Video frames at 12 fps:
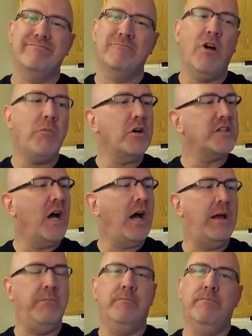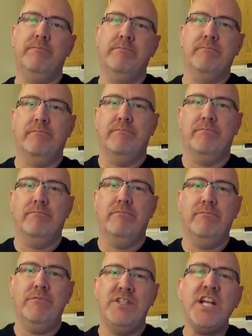One more time.
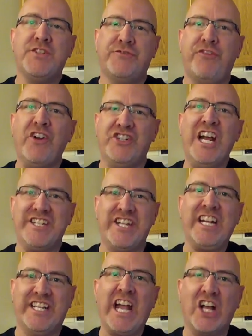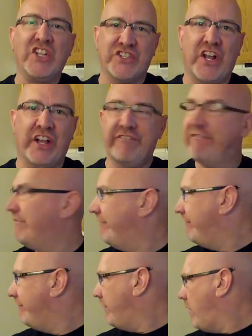Just for shits and giggles.
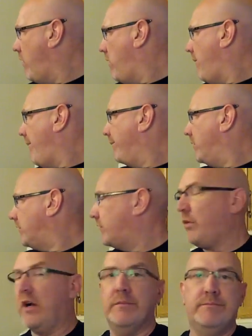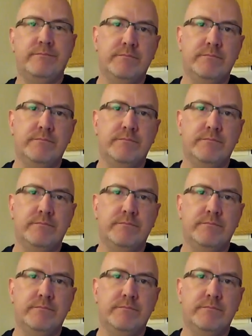Don't swear.